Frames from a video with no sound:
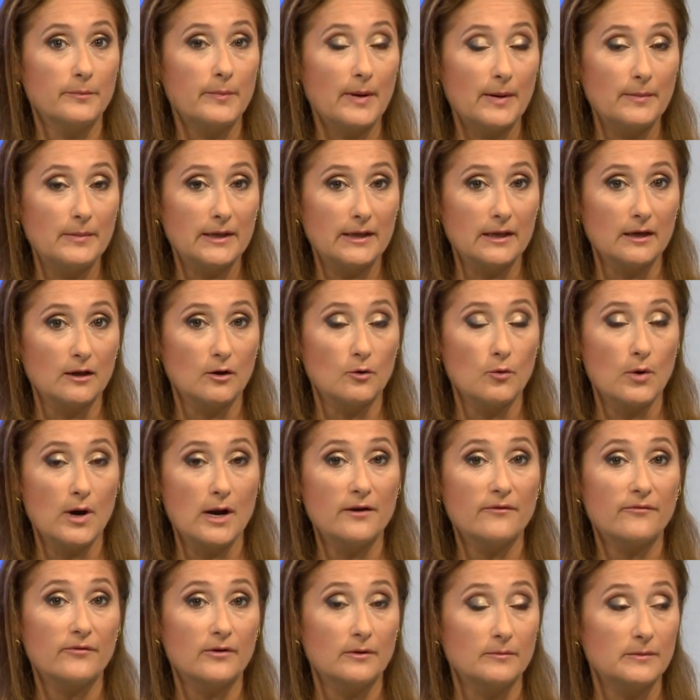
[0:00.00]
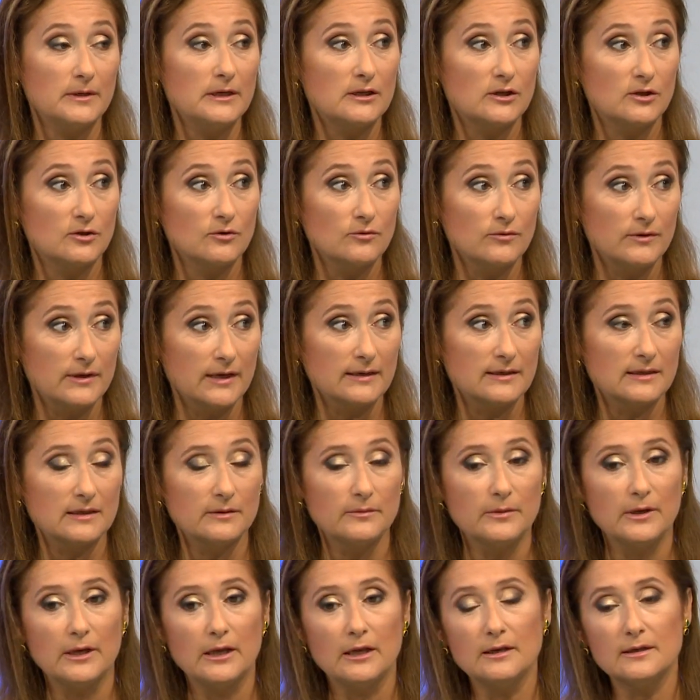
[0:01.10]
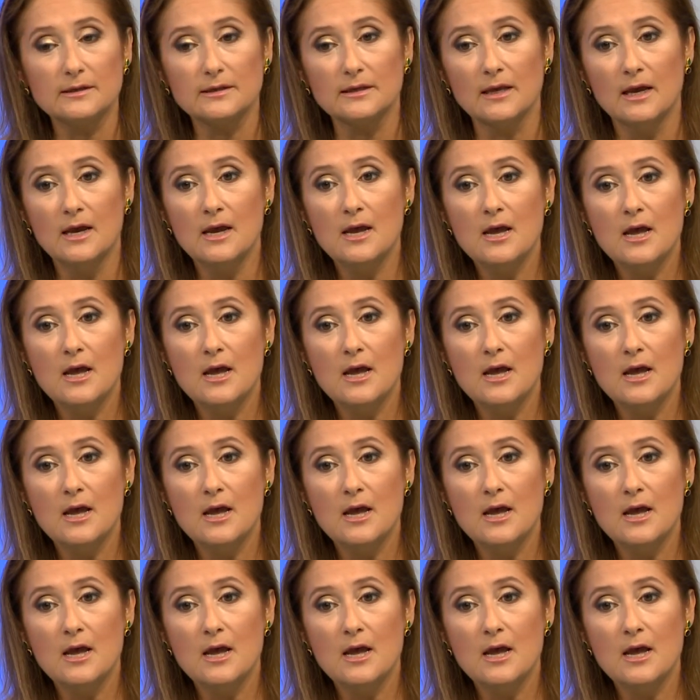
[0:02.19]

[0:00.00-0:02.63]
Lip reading: public inquiry, from these two testimonies.